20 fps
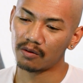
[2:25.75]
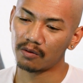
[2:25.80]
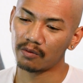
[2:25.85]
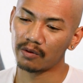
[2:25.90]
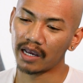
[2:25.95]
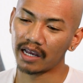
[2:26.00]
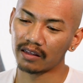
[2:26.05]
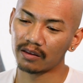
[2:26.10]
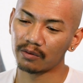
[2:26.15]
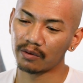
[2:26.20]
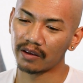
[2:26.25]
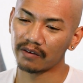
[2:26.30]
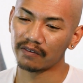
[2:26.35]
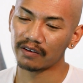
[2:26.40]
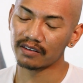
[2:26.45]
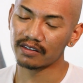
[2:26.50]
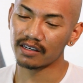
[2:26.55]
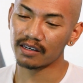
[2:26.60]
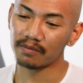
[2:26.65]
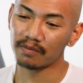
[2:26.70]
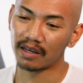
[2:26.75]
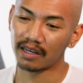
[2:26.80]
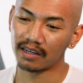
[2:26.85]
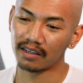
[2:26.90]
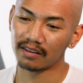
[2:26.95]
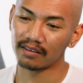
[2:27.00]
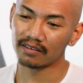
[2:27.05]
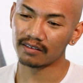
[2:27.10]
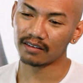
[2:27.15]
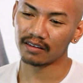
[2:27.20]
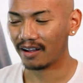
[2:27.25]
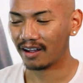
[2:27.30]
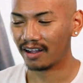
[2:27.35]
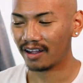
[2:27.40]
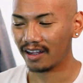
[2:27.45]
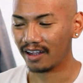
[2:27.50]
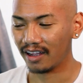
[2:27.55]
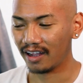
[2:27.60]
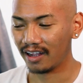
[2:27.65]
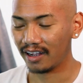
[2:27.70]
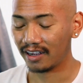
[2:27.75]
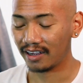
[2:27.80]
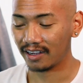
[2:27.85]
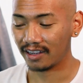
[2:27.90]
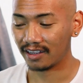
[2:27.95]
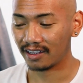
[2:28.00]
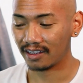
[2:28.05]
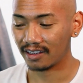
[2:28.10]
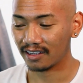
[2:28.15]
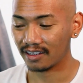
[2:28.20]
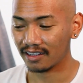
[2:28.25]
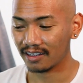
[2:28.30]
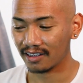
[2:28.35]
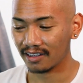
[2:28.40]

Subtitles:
we had to wait 15 minutes. I